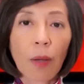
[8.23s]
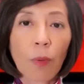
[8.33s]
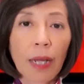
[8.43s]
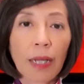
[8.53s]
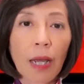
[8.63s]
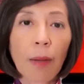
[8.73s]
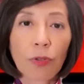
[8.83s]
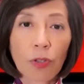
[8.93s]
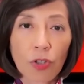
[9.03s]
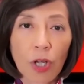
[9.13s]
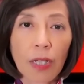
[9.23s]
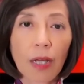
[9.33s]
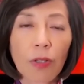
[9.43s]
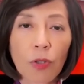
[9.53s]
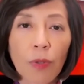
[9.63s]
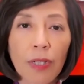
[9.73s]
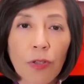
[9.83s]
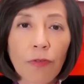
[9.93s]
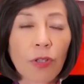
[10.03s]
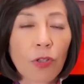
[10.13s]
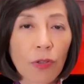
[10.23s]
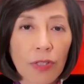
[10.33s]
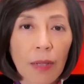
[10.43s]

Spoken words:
When it comes to China, US officials